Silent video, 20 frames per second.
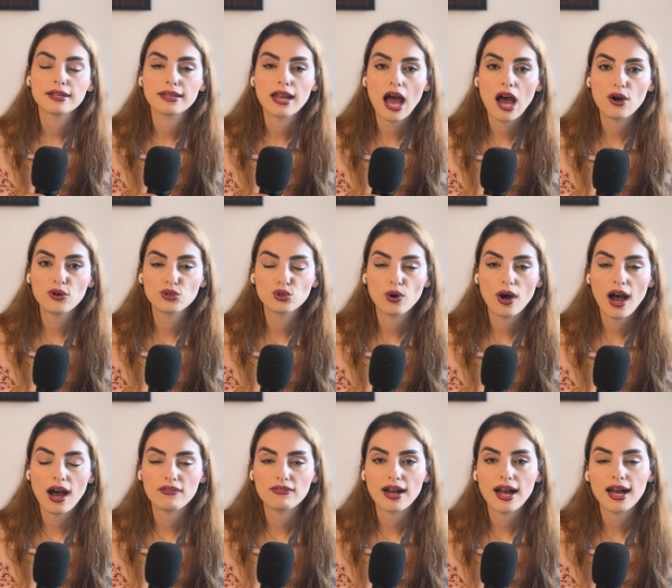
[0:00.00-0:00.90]
Now you
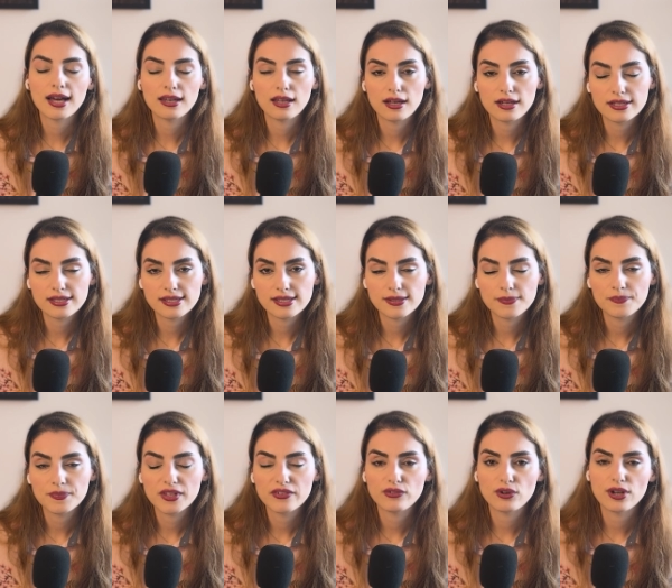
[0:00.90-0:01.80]
have allies.
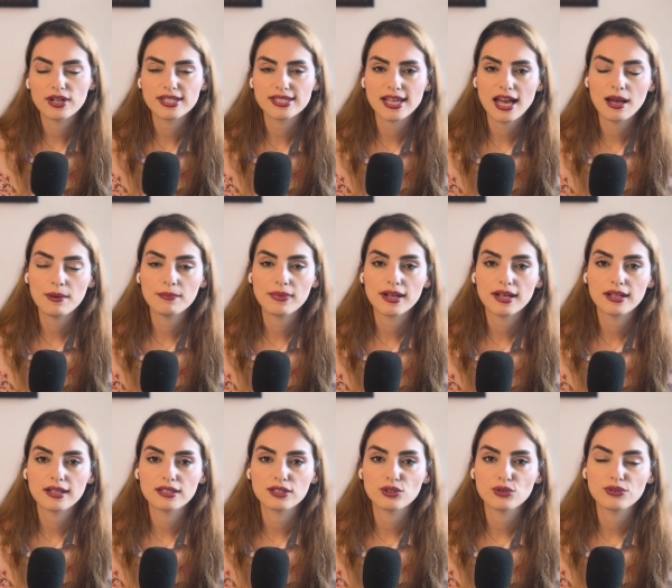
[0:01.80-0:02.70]
For
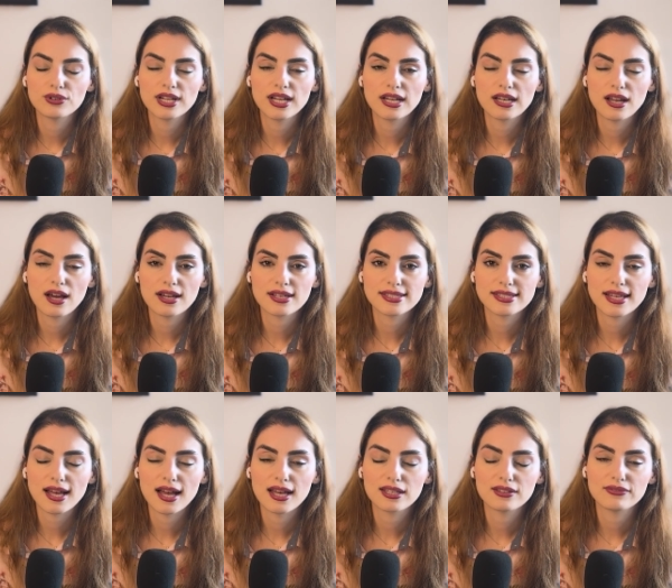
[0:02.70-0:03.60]
example, you realize
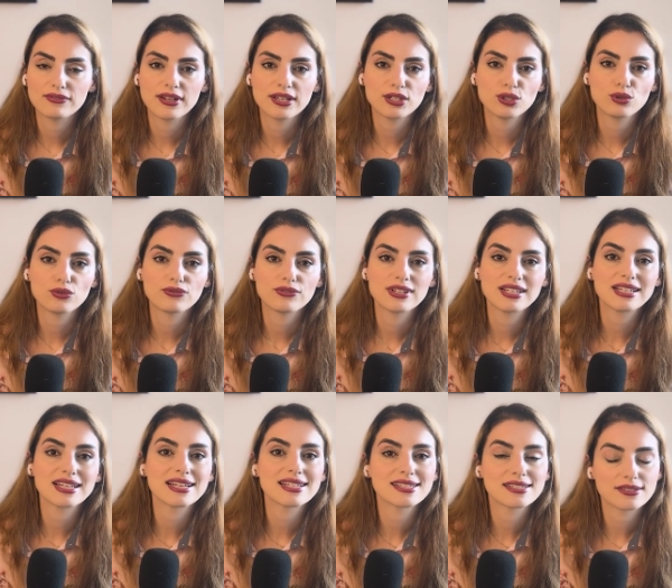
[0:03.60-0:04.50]
that when you
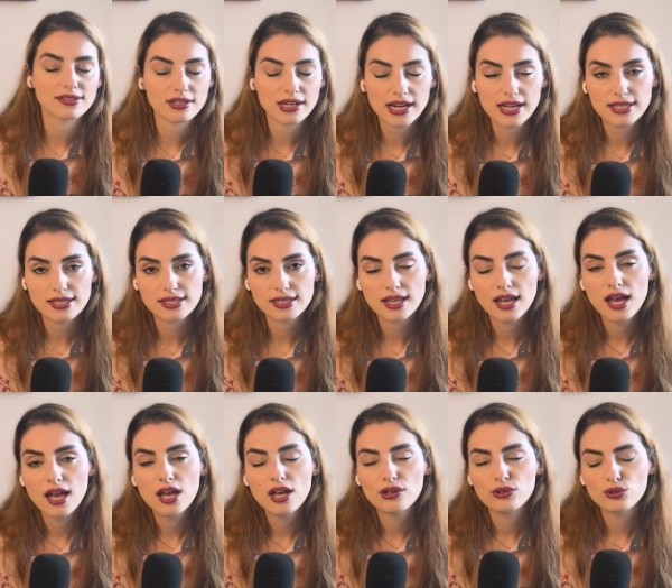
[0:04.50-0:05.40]
feel stressed,
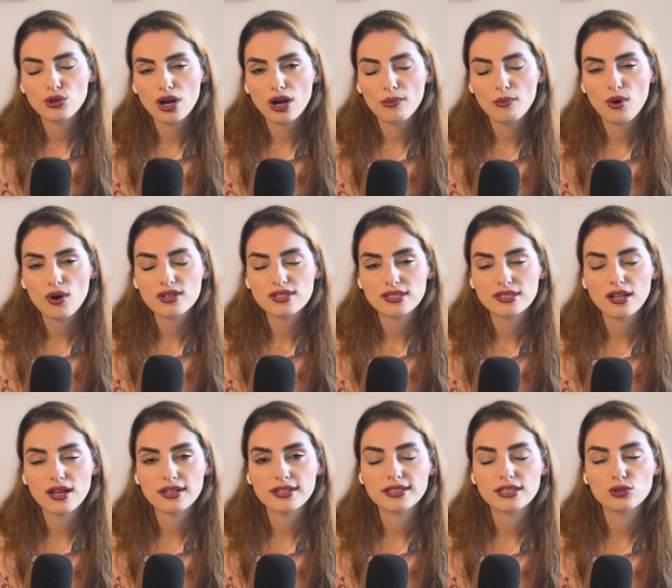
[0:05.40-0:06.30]
you are most
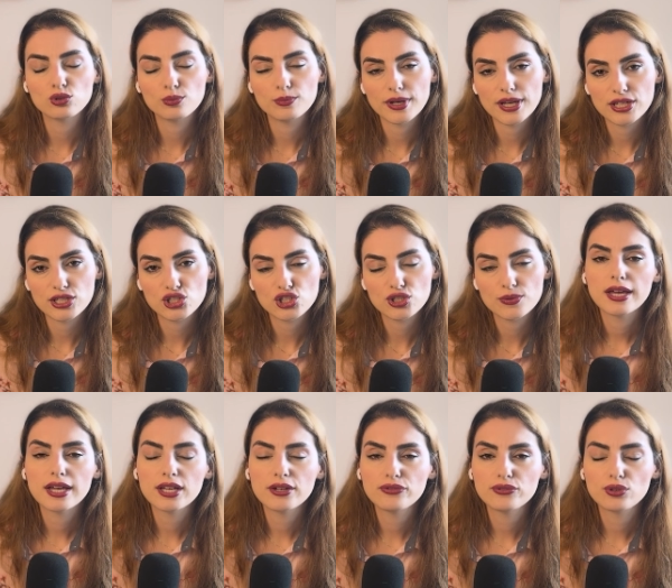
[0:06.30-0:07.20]
likely to binge.
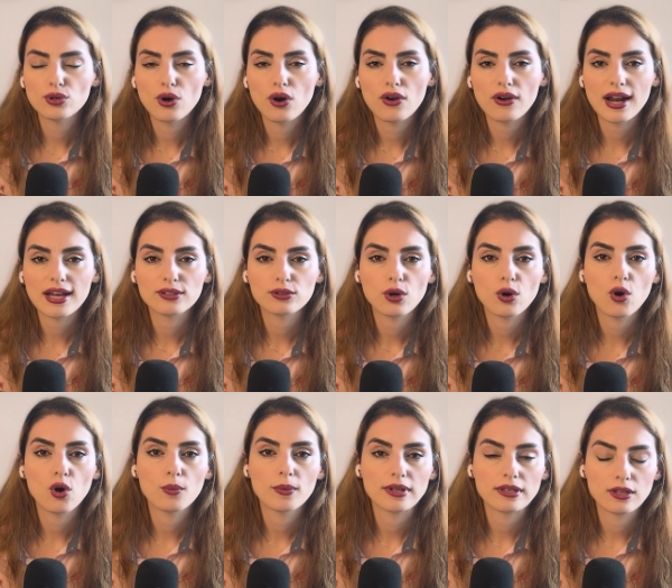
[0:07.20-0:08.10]
If you are at
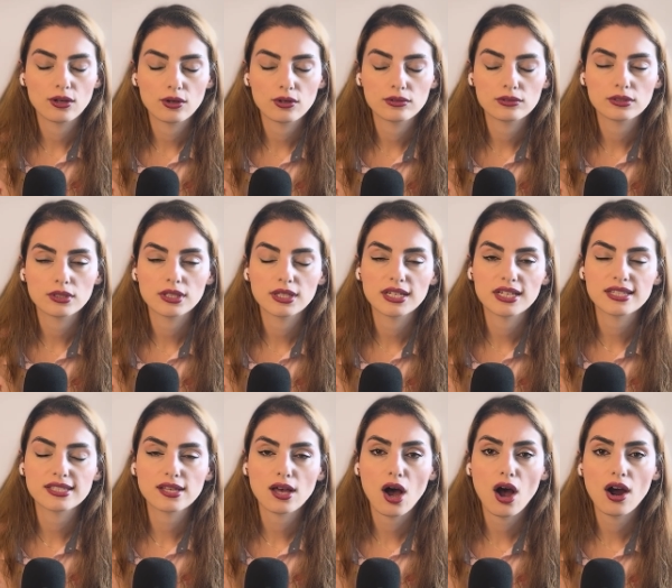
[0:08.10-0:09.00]
home alone,
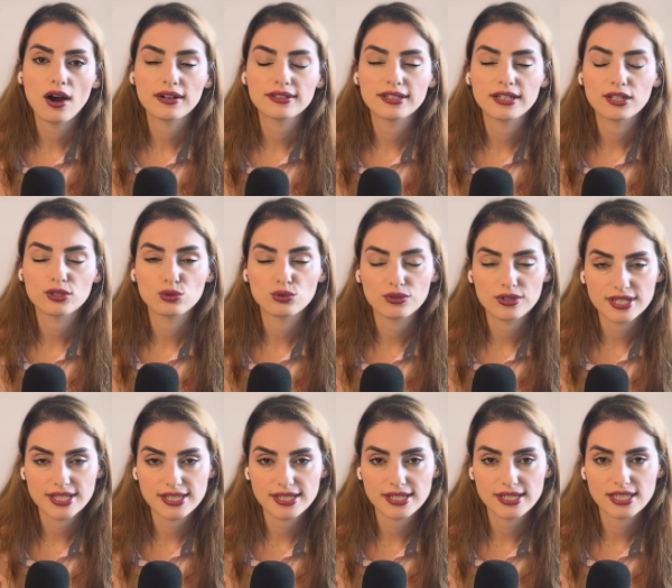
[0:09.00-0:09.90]
it's harder to
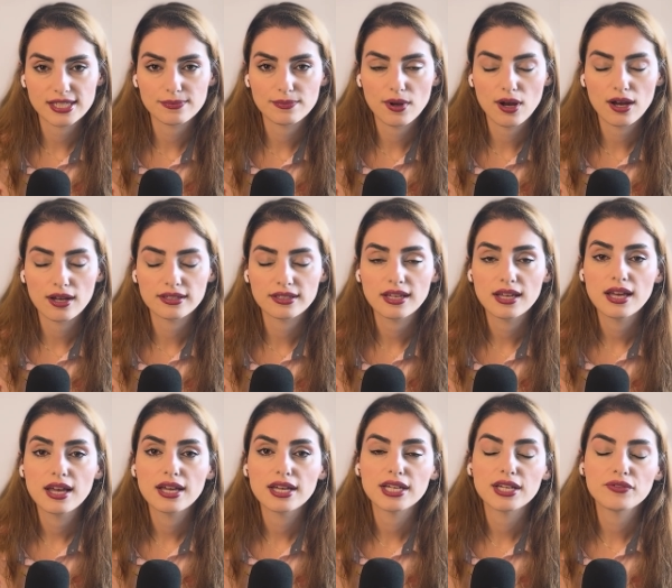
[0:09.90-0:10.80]
resist, but
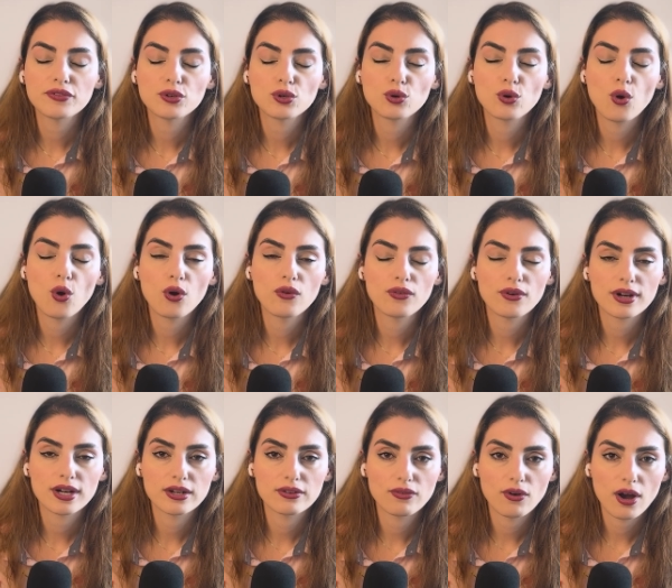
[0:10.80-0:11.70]
if you go
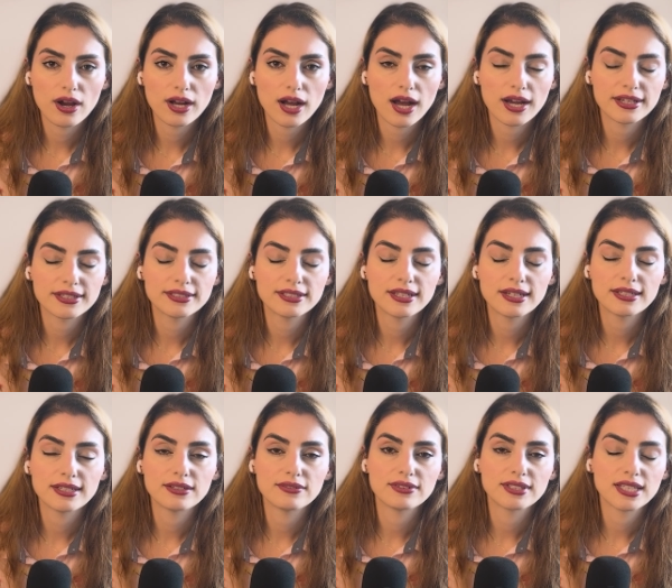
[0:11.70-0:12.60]
for a walk,
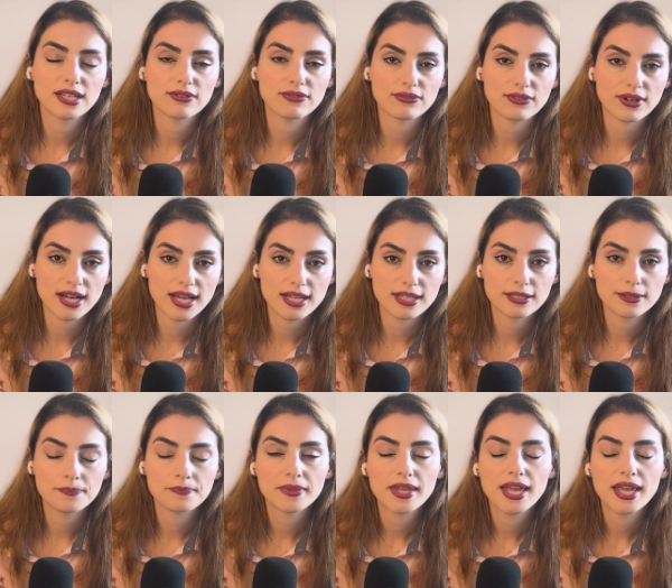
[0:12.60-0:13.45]
ideally with a friend,